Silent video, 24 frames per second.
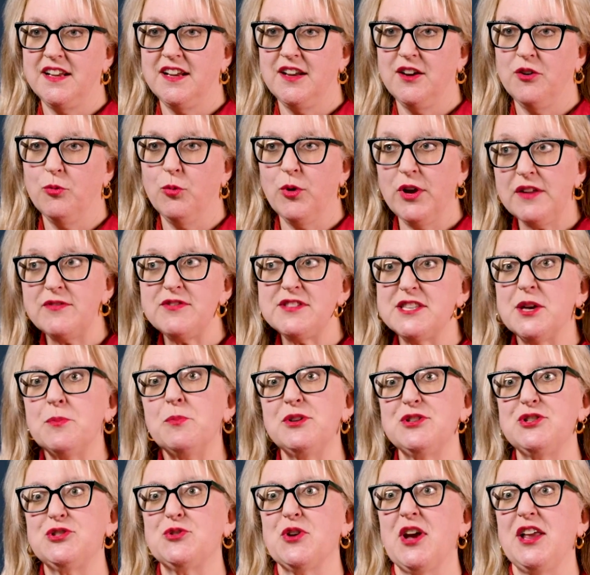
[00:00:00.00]
What if
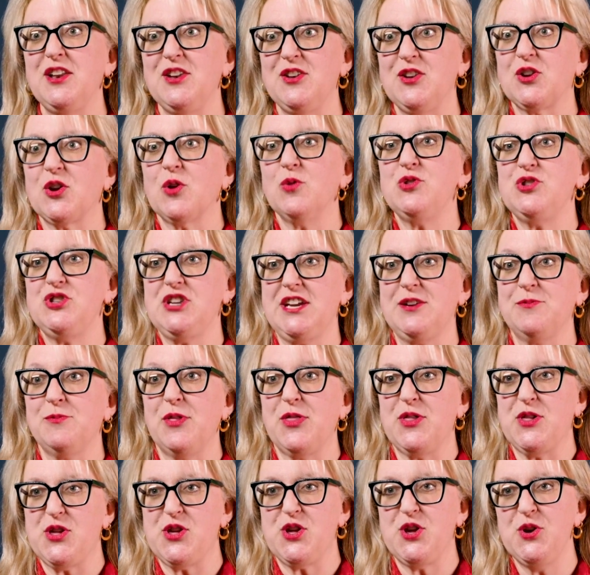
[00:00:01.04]
someone's trying to negotiate with
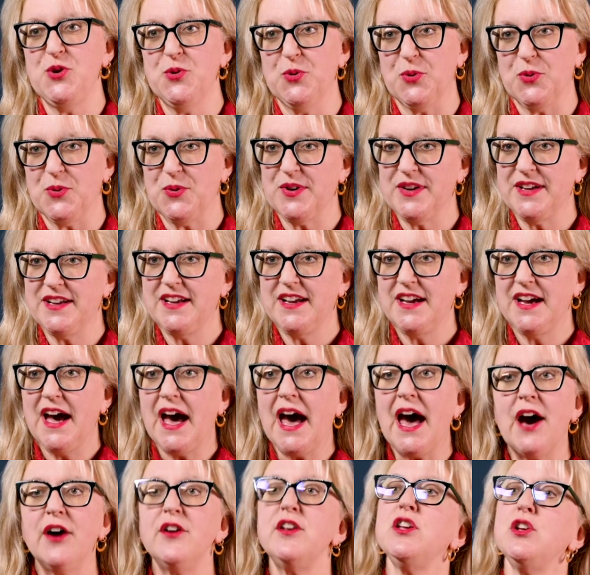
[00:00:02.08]
you?
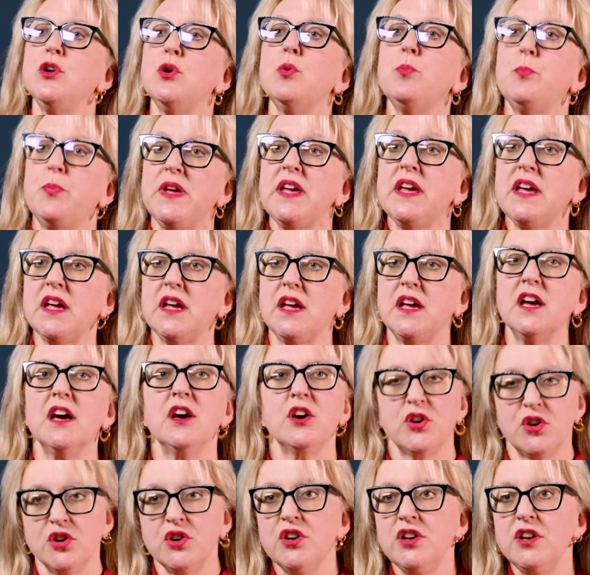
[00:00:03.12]
How do you be a
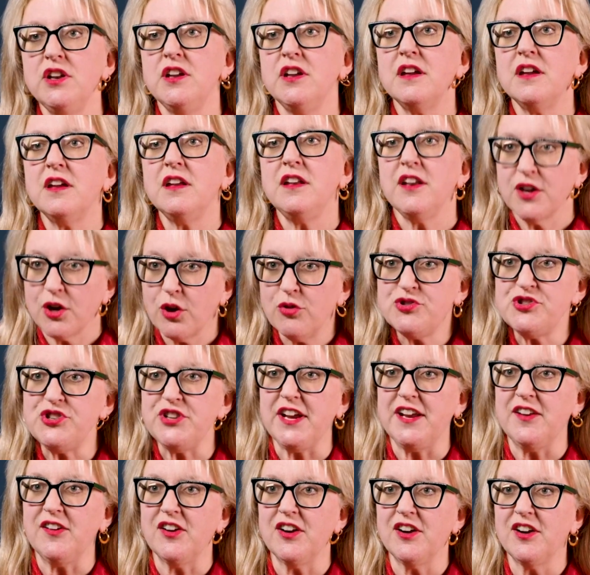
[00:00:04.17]
good
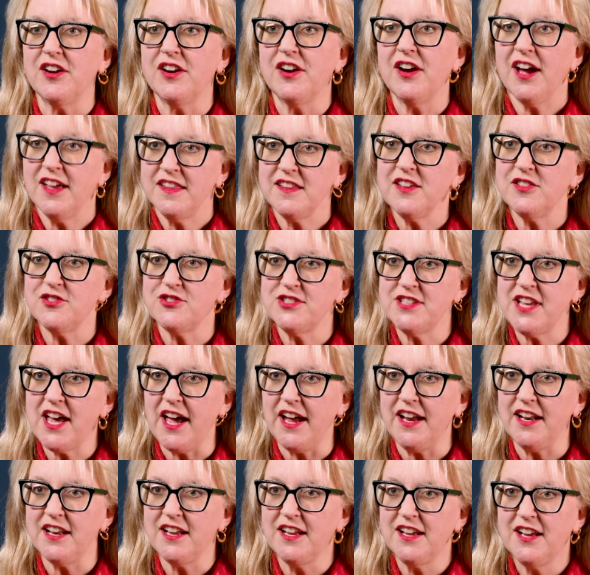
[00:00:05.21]
negotiator on the other
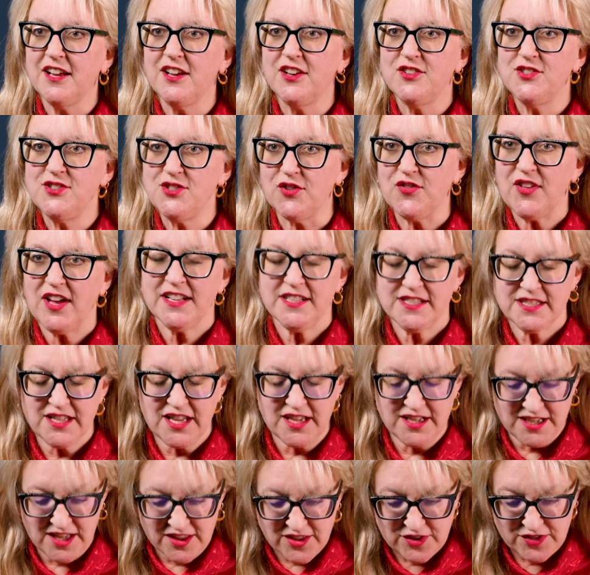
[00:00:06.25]
side? So that's
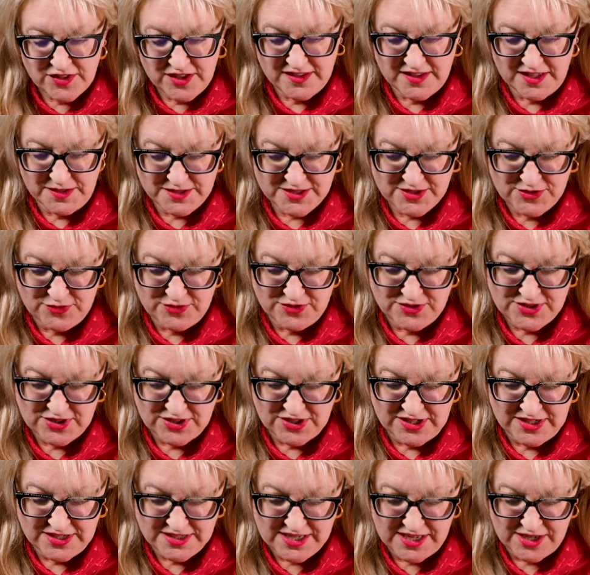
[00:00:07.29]
another thing that students are
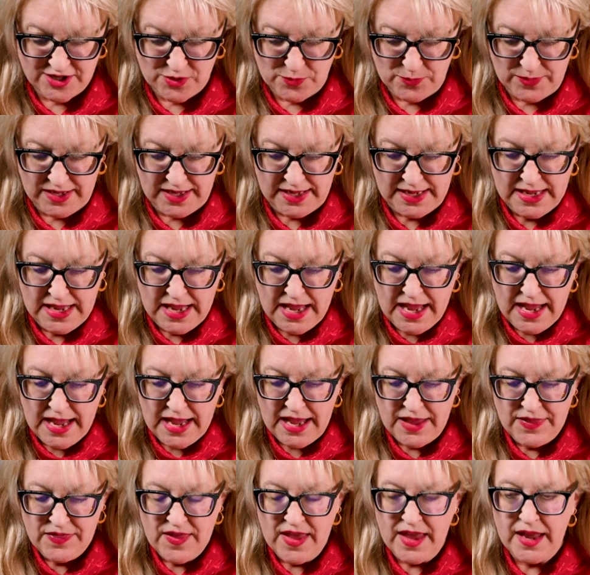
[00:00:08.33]
going to take away.
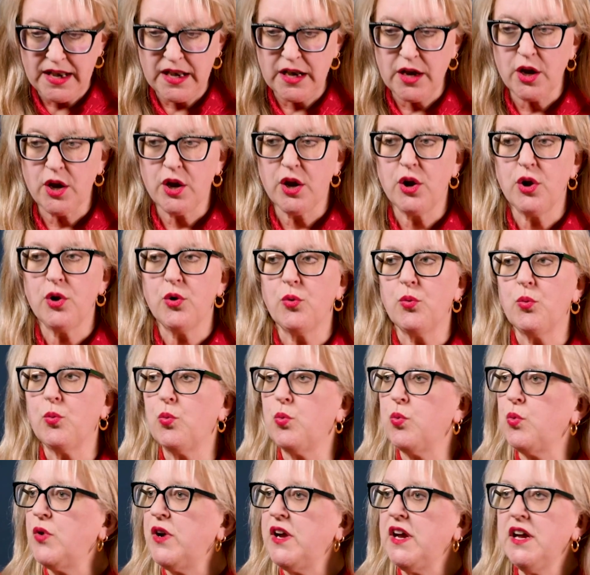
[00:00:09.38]
And then
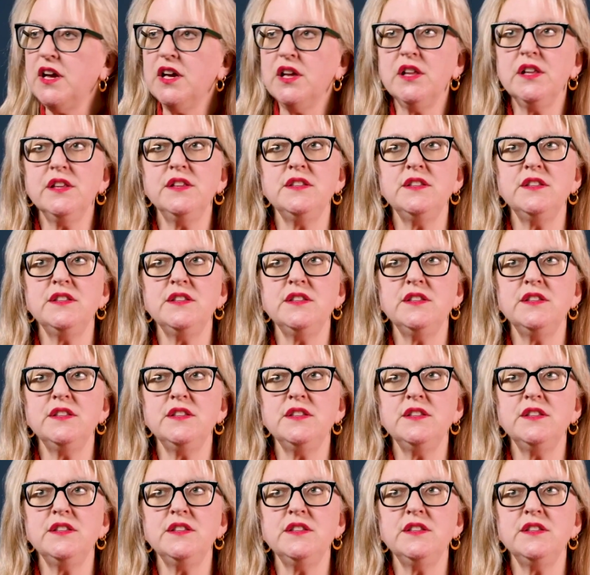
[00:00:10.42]
real